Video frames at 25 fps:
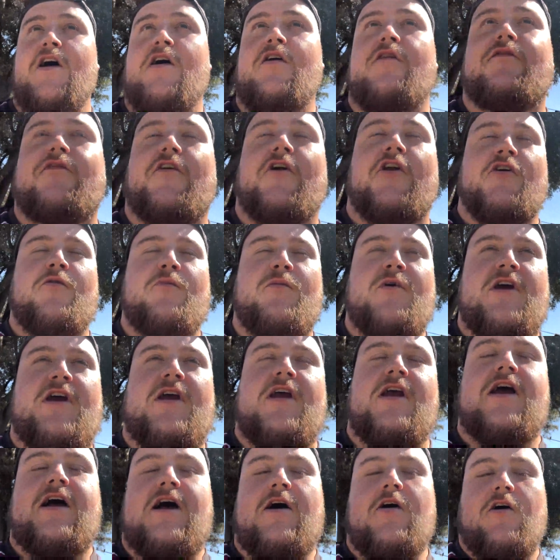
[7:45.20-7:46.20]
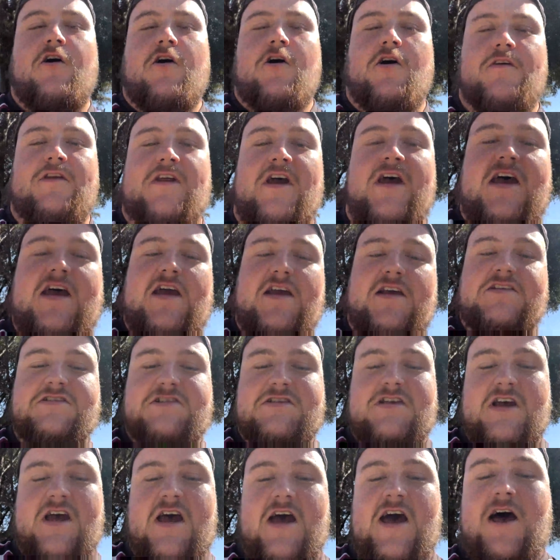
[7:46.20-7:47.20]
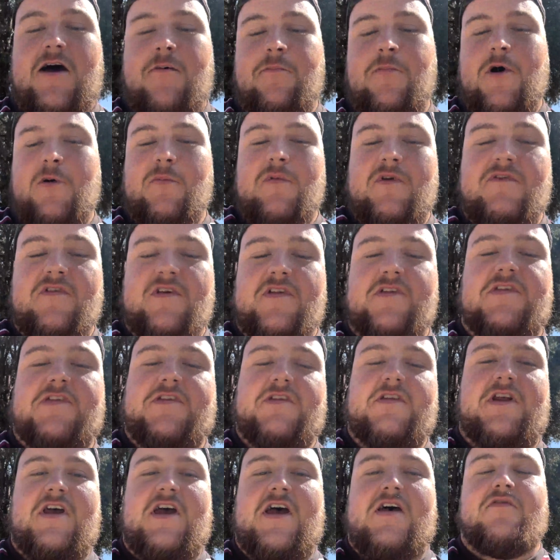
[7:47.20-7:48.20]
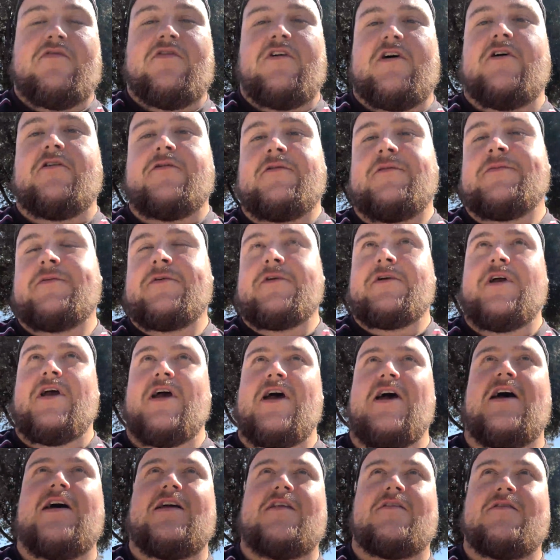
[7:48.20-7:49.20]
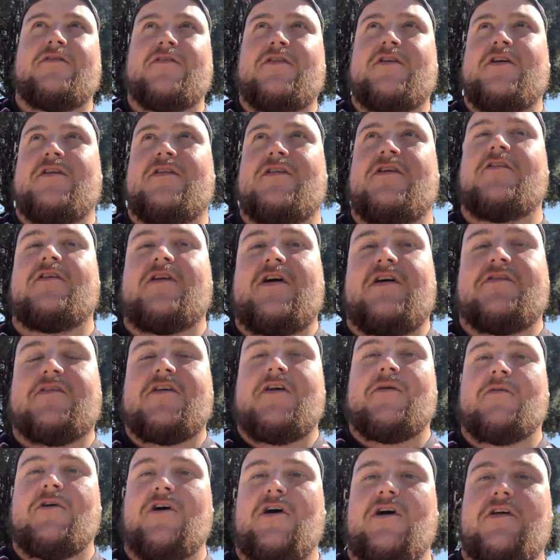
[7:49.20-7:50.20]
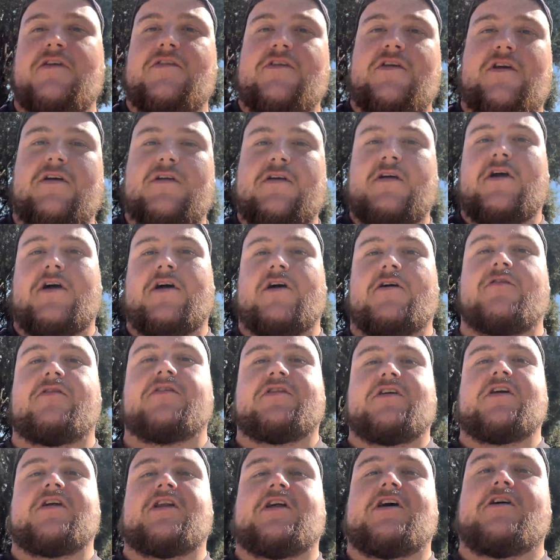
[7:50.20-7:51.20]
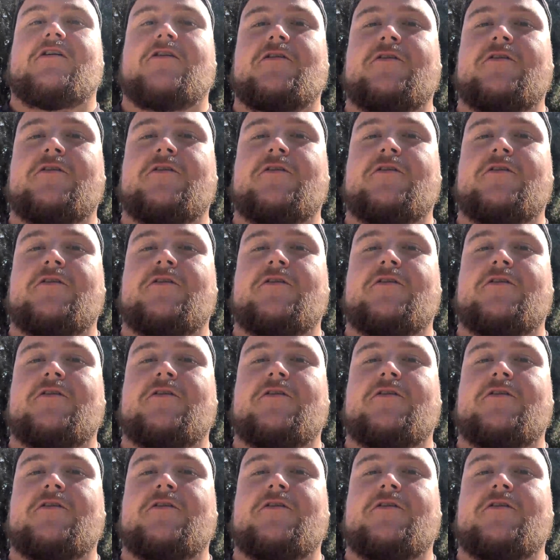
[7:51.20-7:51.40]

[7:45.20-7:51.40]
follow me on X at BobbyVincentFL. And until next time, guys, I'll see you later.